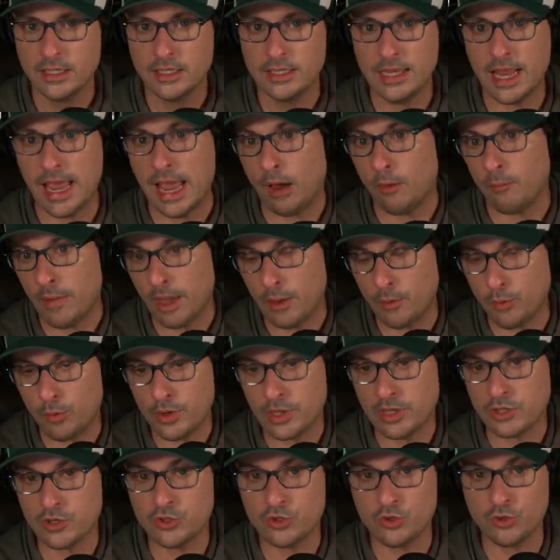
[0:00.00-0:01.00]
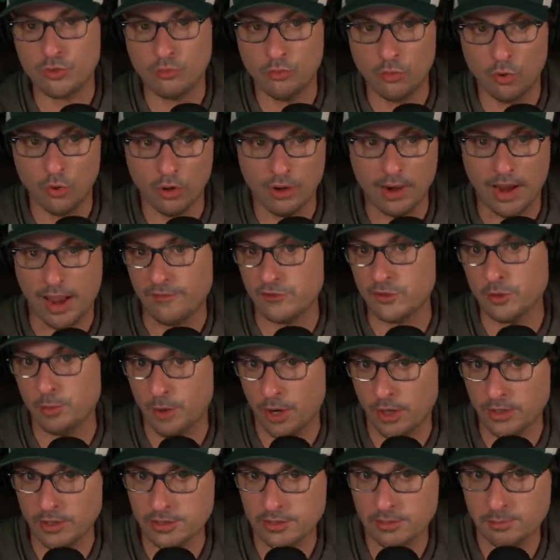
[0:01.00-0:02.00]
Now, maybe we can do more after
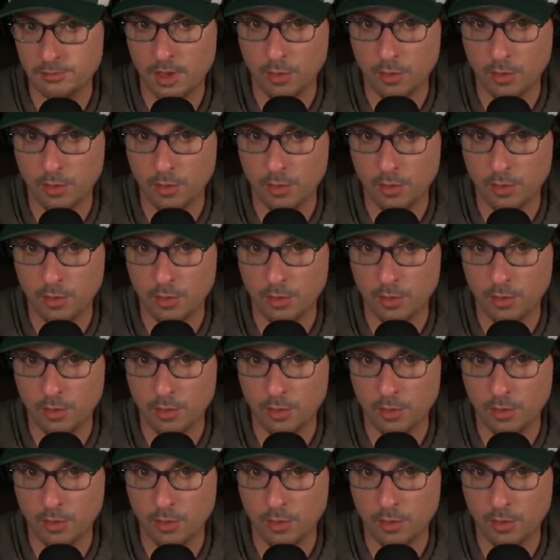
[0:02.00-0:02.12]
parties.